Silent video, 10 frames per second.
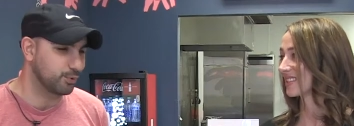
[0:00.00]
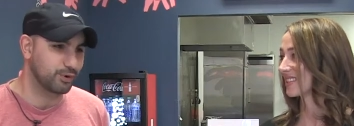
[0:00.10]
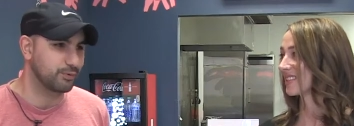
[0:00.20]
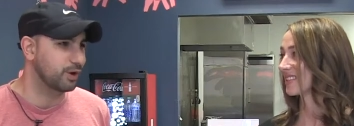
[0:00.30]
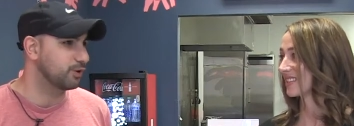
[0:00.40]

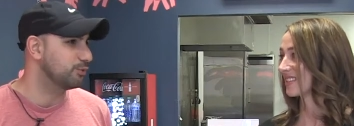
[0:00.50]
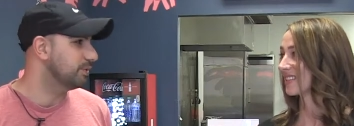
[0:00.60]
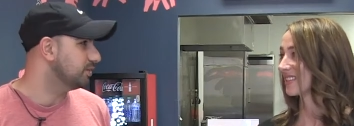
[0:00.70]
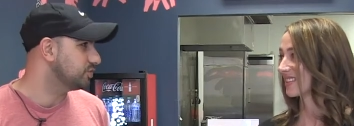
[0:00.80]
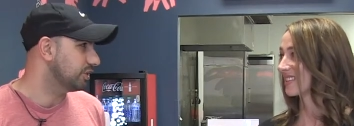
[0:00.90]
Speaker 1: pour our
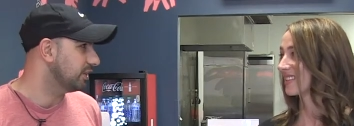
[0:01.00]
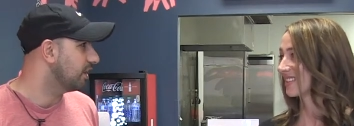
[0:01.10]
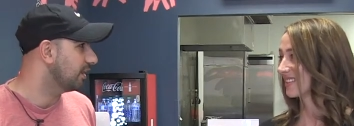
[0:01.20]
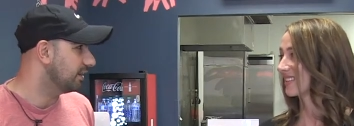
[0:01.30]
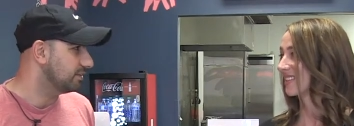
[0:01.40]
homemade chili
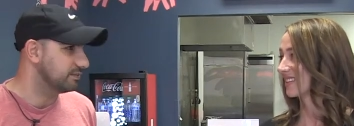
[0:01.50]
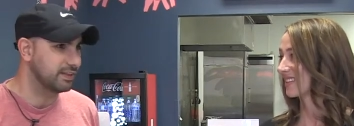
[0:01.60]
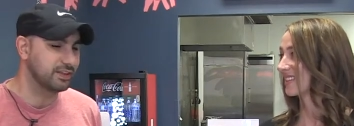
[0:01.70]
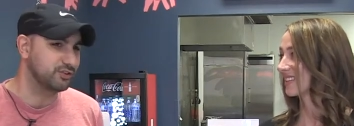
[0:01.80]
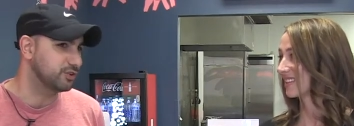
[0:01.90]
on it,
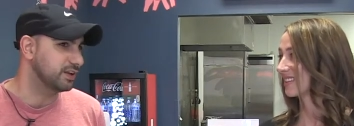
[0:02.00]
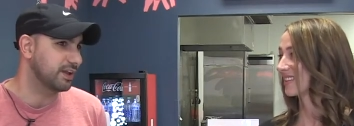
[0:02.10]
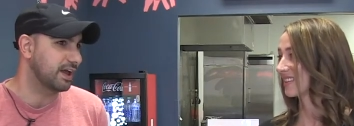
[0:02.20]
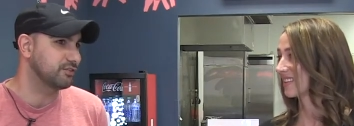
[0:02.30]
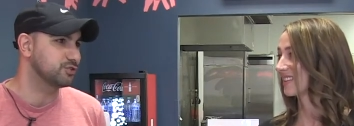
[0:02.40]
and then you can
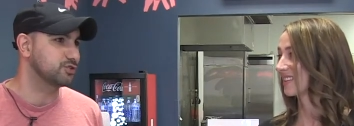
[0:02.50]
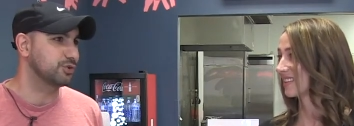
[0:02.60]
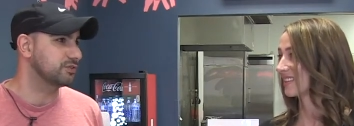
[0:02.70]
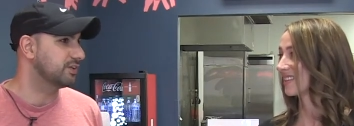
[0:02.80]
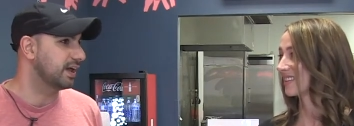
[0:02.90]
have your
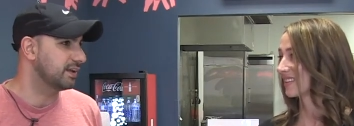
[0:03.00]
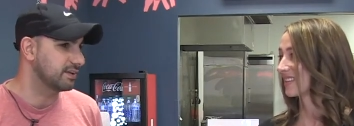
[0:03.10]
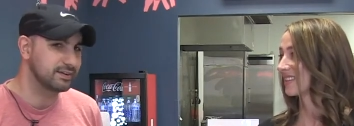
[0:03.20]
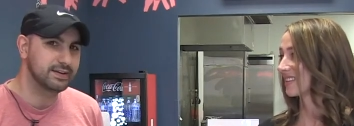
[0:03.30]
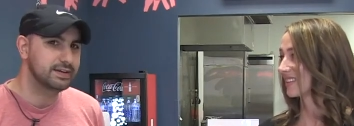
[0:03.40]
choice of
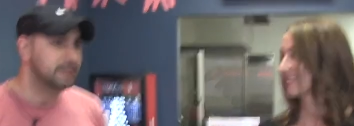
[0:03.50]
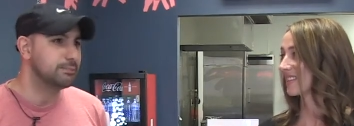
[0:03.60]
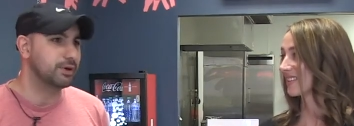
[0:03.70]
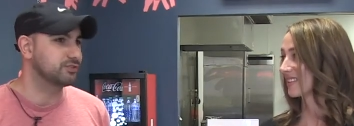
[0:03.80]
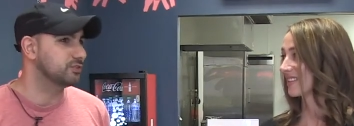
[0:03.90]
adding
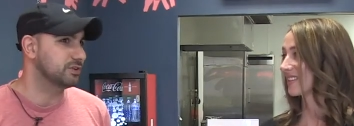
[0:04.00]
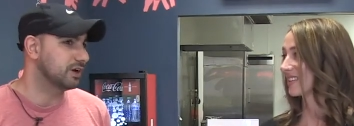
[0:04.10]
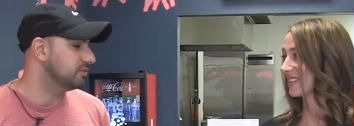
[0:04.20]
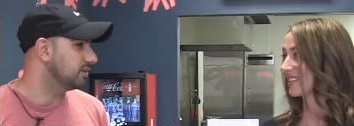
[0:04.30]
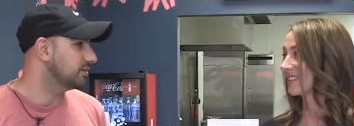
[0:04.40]
mustard,
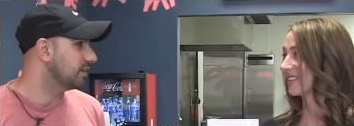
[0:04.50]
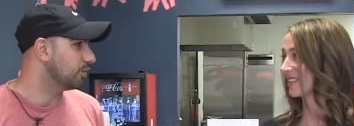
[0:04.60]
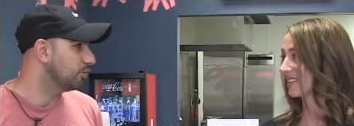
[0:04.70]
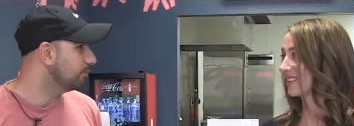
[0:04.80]
onion, our